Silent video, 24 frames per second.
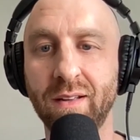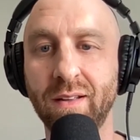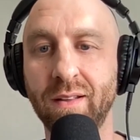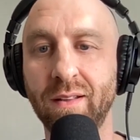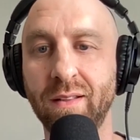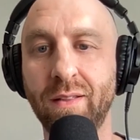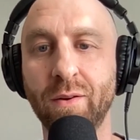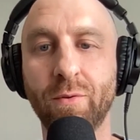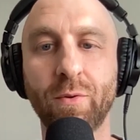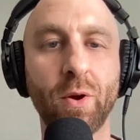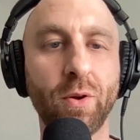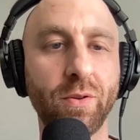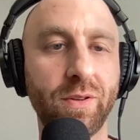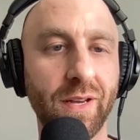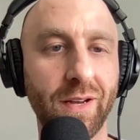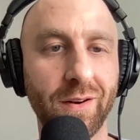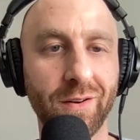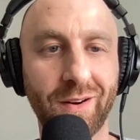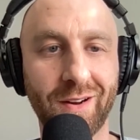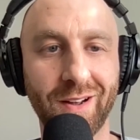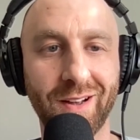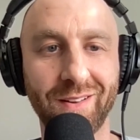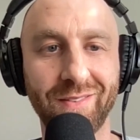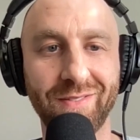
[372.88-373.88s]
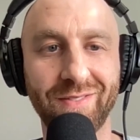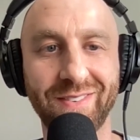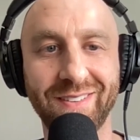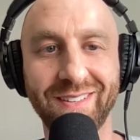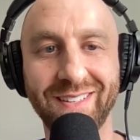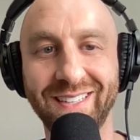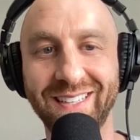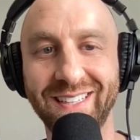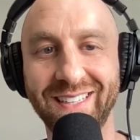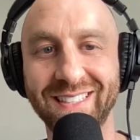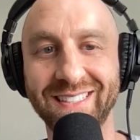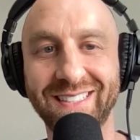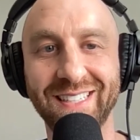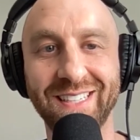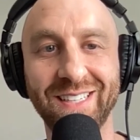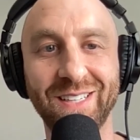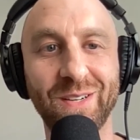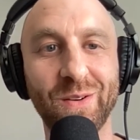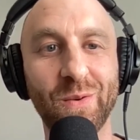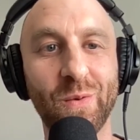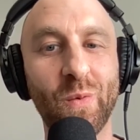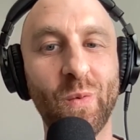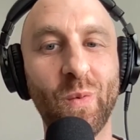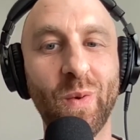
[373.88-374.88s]
The rotator cuff, is
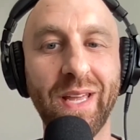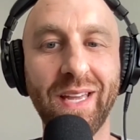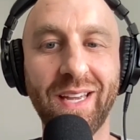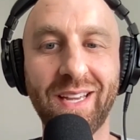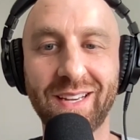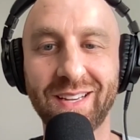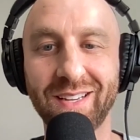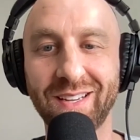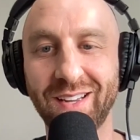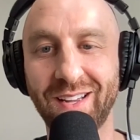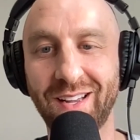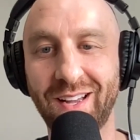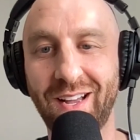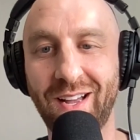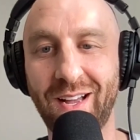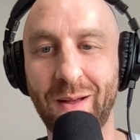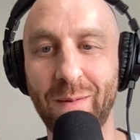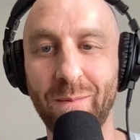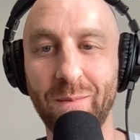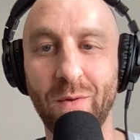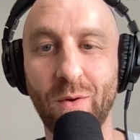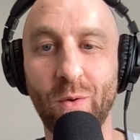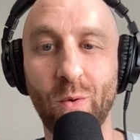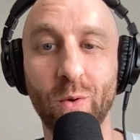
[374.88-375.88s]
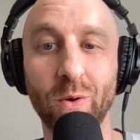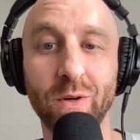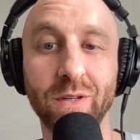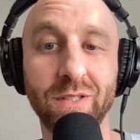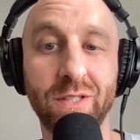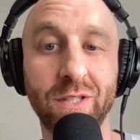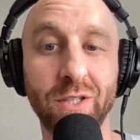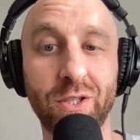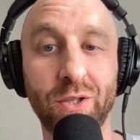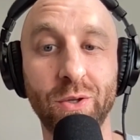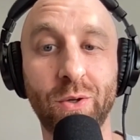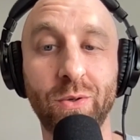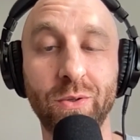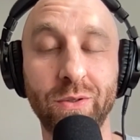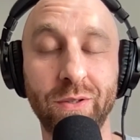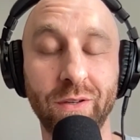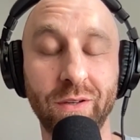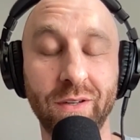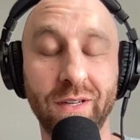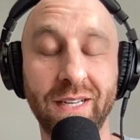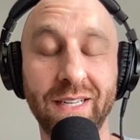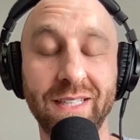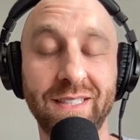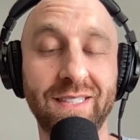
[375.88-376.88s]
it weak, or is the
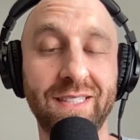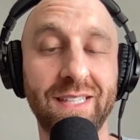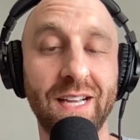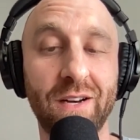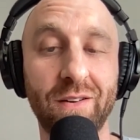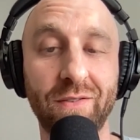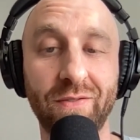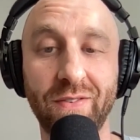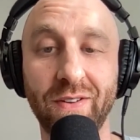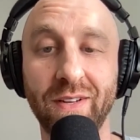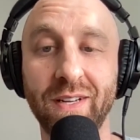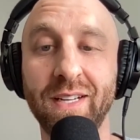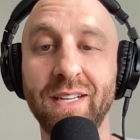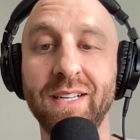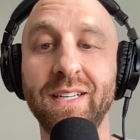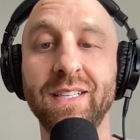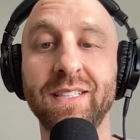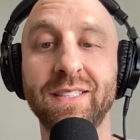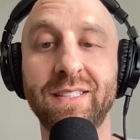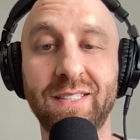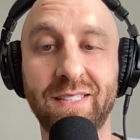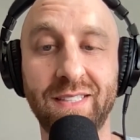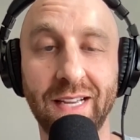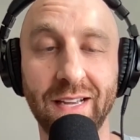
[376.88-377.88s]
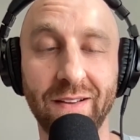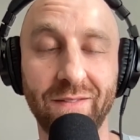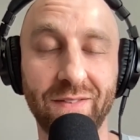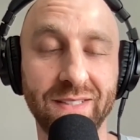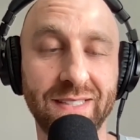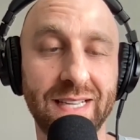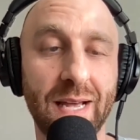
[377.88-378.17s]
shoulder itself stiff?